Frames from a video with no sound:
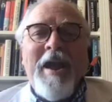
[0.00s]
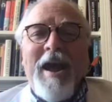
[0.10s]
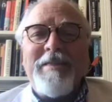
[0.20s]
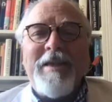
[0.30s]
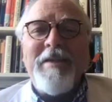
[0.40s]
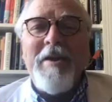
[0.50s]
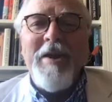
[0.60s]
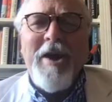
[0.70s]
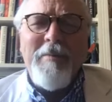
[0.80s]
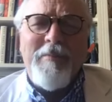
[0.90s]
think the
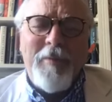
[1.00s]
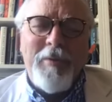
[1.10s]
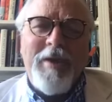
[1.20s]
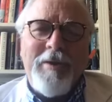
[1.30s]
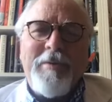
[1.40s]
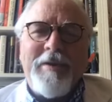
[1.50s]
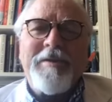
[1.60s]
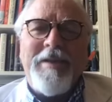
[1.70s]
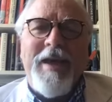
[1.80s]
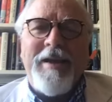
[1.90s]
only hopeful thing you can
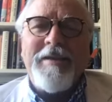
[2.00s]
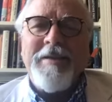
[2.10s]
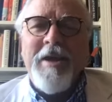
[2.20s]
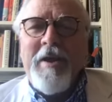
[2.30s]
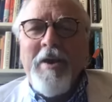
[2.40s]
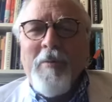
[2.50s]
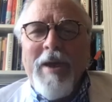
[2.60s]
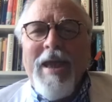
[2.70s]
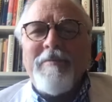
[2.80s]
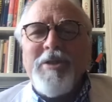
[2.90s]
say is
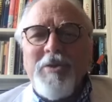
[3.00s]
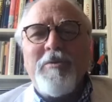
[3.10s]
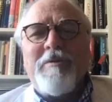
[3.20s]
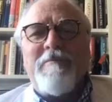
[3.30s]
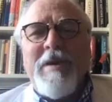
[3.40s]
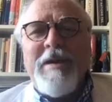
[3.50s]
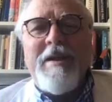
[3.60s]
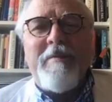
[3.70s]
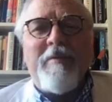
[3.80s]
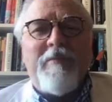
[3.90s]
we have sort of been
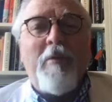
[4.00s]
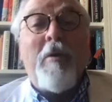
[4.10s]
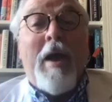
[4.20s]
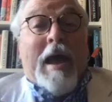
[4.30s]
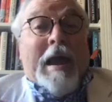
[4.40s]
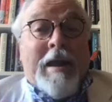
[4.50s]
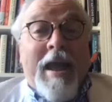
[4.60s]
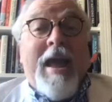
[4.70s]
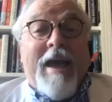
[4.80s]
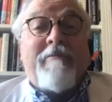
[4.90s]
here before, and
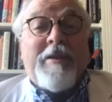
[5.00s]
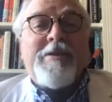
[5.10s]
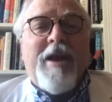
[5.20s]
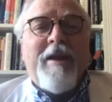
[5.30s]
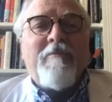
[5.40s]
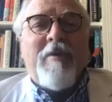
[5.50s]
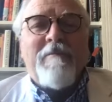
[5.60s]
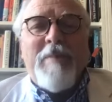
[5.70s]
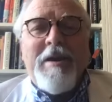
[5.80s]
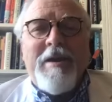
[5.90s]
every time
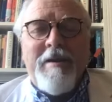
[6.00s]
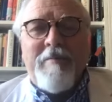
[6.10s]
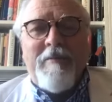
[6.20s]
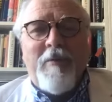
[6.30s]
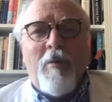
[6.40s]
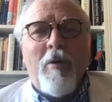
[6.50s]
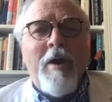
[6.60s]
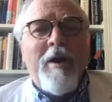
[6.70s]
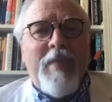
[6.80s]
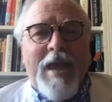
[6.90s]
we've been here before,
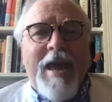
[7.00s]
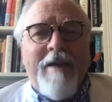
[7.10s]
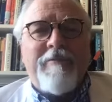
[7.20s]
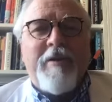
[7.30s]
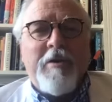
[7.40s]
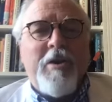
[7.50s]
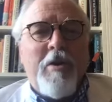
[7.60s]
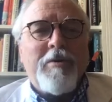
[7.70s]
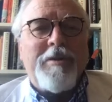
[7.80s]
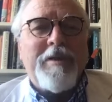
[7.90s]
they have
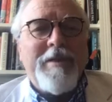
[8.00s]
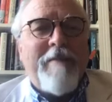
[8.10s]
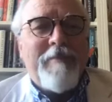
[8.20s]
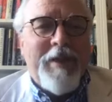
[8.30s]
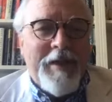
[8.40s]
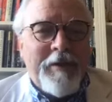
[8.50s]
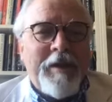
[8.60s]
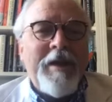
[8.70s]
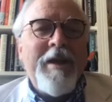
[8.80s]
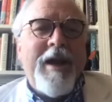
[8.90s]
concocted some deal
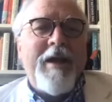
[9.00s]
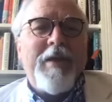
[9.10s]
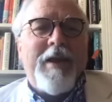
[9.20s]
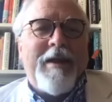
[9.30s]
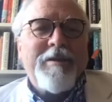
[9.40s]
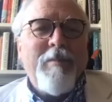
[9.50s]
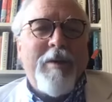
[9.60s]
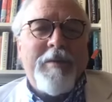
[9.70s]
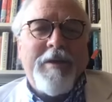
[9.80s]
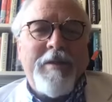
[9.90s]
at the last
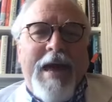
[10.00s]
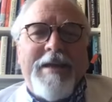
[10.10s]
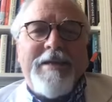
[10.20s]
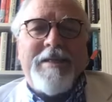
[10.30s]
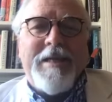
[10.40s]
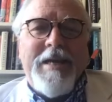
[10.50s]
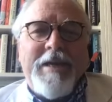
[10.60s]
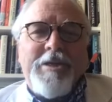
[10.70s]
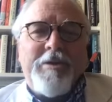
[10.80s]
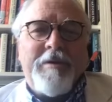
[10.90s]
moment, and that is the
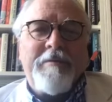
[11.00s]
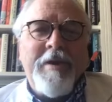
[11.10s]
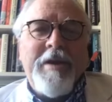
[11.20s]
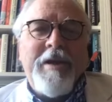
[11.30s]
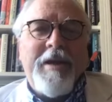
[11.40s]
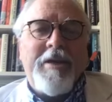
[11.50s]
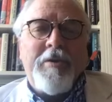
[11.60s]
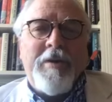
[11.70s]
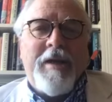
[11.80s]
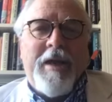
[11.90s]
nature of
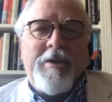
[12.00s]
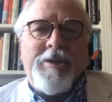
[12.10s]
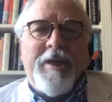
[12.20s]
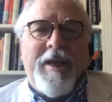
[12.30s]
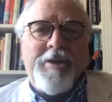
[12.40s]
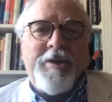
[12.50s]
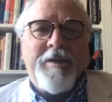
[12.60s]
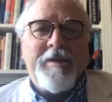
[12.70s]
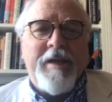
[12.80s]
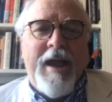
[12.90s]
EU
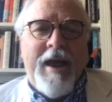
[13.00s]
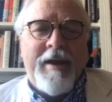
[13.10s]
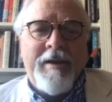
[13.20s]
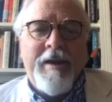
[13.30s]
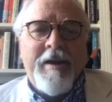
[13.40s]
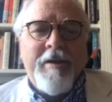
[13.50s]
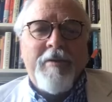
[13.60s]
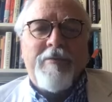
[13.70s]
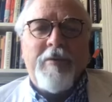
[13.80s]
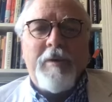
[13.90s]
negotiations and
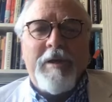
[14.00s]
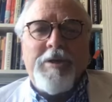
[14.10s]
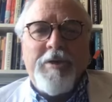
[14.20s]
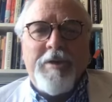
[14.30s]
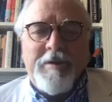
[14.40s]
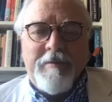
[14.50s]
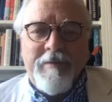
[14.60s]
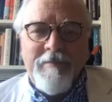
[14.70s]
the foolishness of